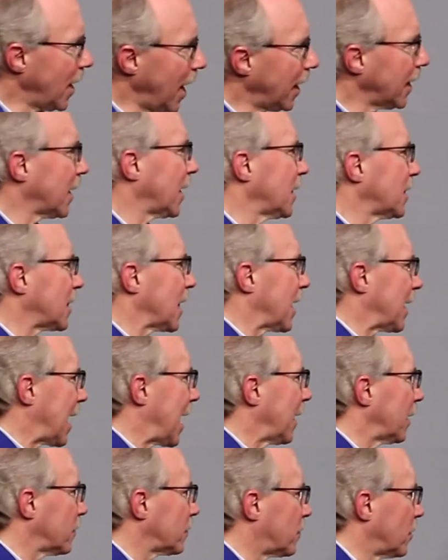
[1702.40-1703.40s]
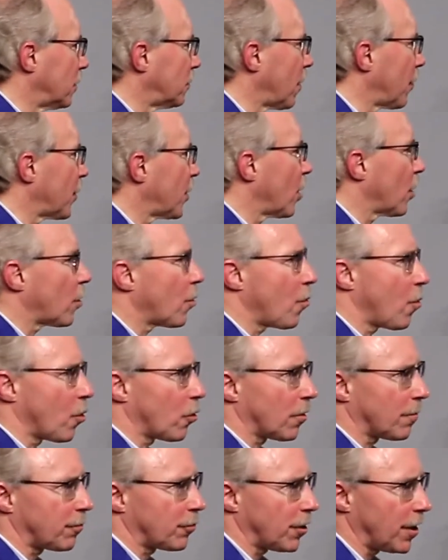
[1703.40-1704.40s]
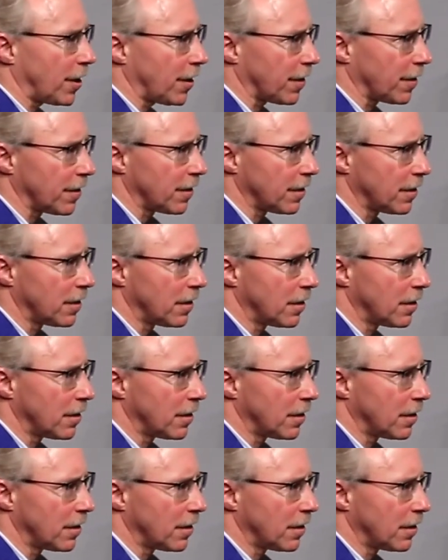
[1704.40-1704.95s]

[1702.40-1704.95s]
got to get that attitude when we go to war and prayer.